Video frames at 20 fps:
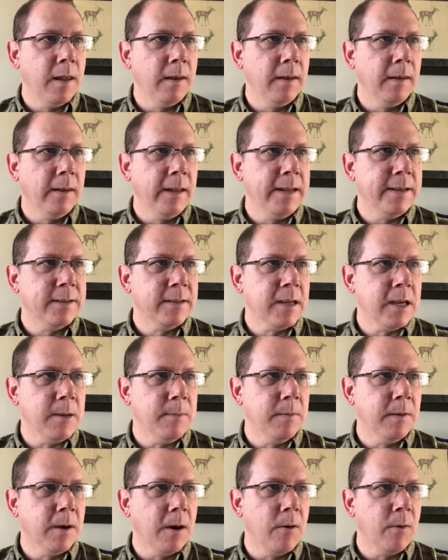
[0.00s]
Let's
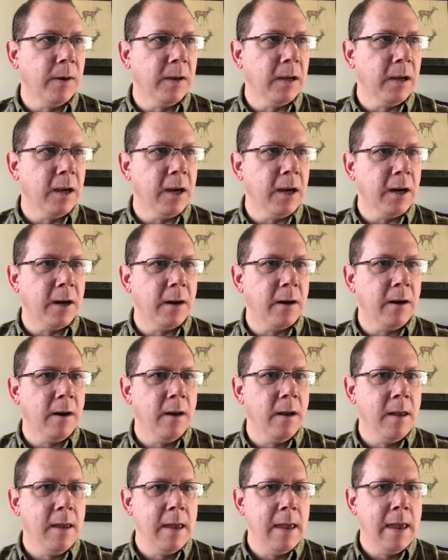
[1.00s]
keep going
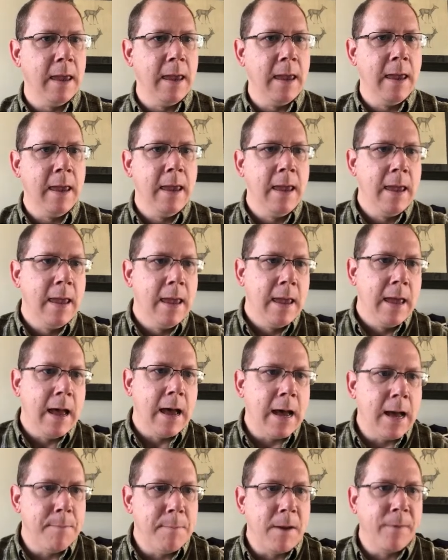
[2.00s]
here.
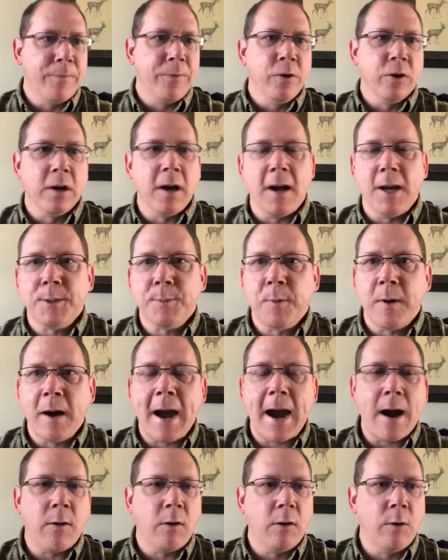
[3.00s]
My fuel cost per
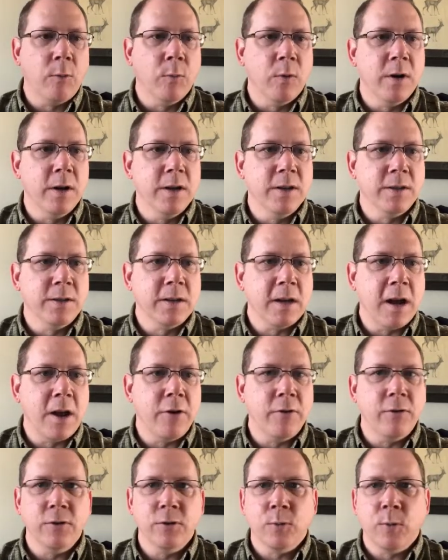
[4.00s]
hour was
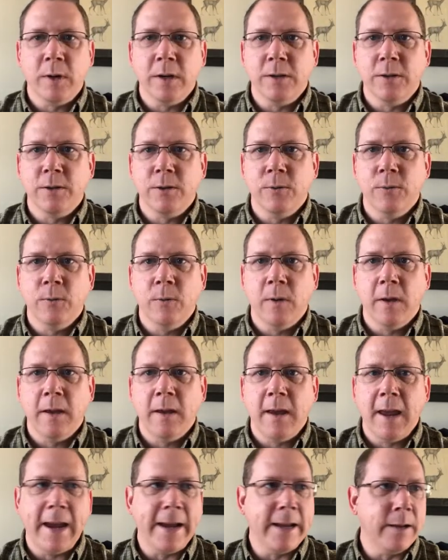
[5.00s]

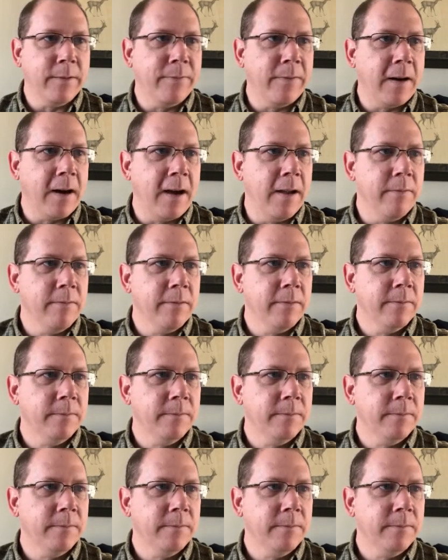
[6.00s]
$122.85.